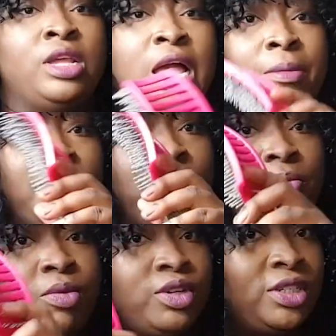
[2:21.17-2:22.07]
i'm gonna
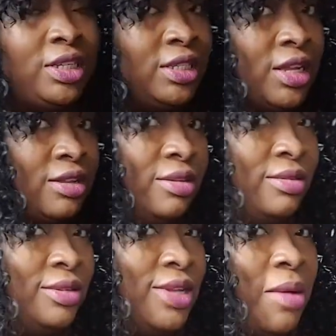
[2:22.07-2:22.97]
brush this
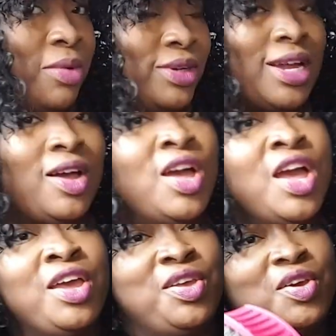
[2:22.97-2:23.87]
should i brush it out
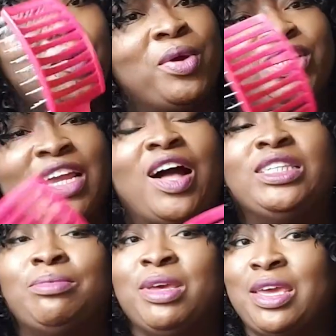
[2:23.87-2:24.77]
you could brush it out
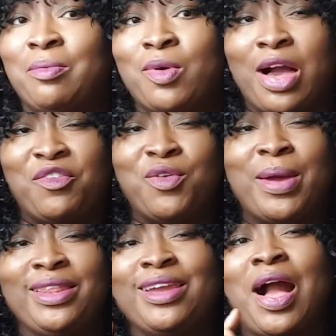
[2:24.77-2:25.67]
to make it more afro but
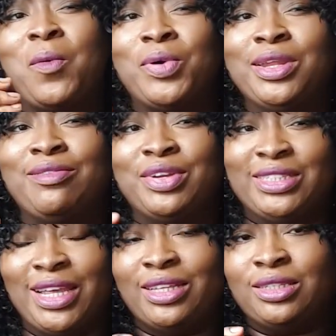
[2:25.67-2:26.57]
i think i want to
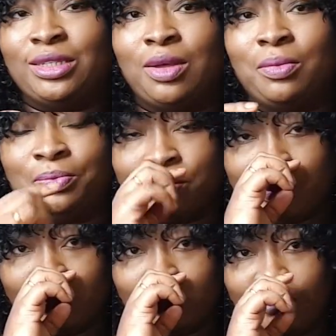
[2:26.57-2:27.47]
retain some
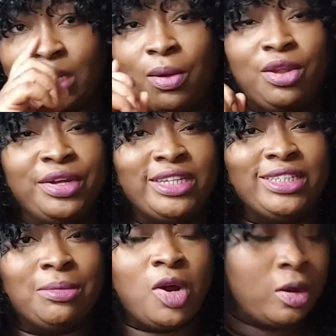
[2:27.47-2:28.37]
i want to retain
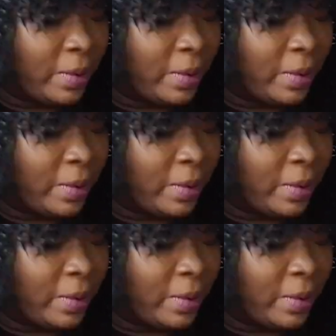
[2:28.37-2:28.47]
some curl